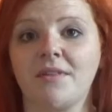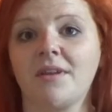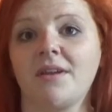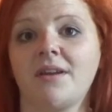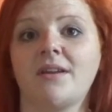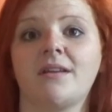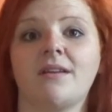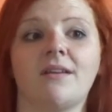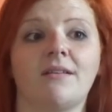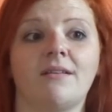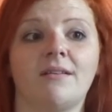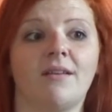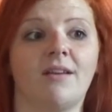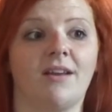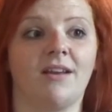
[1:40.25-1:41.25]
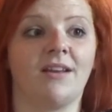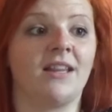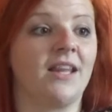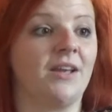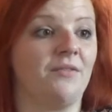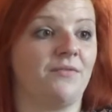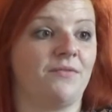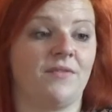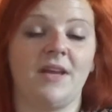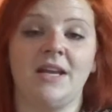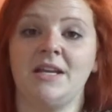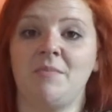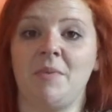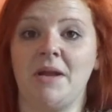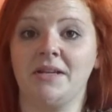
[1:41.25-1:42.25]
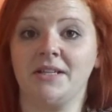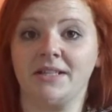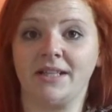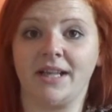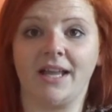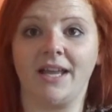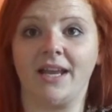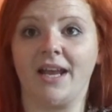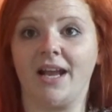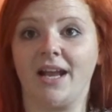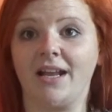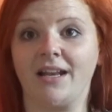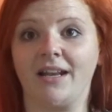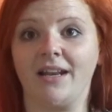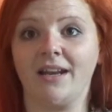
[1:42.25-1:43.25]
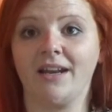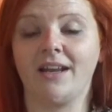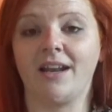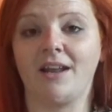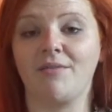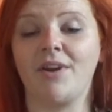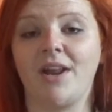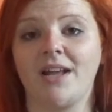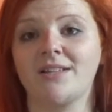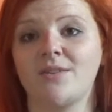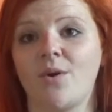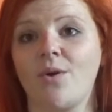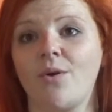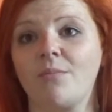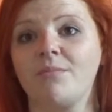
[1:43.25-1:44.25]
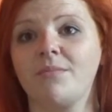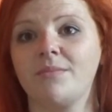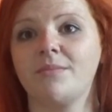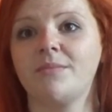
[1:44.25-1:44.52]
they can live independently and can have a nice home.